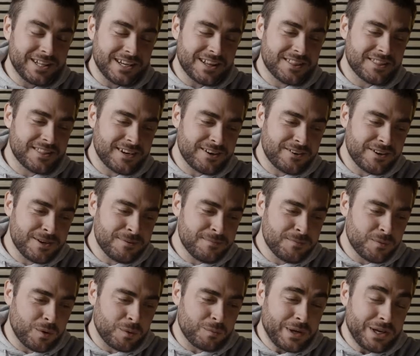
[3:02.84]
and Ethereum
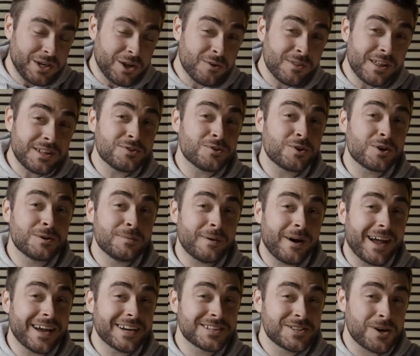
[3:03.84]
when we know they're talking about
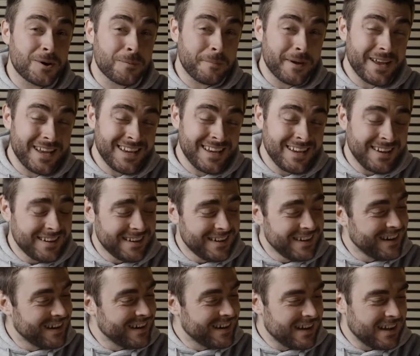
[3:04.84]
XRP,
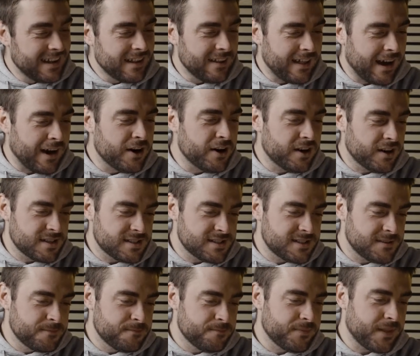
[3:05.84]
that
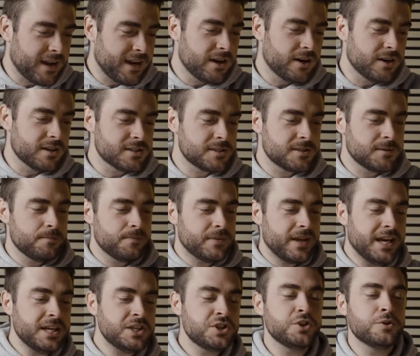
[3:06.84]
hurts. That hurts.
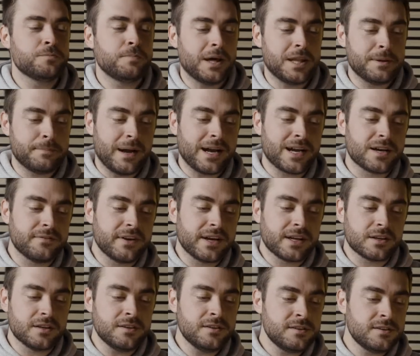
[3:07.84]
Issued by the Bank of
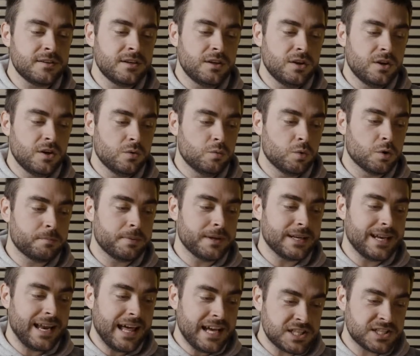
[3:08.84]
England would be
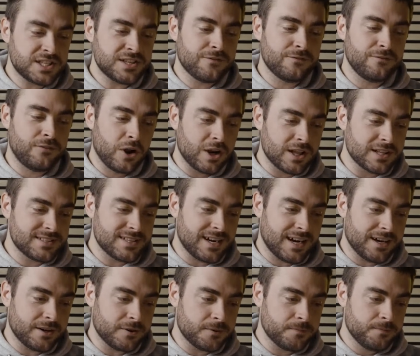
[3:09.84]
less
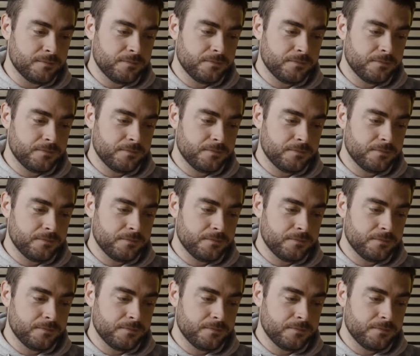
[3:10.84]
volatile.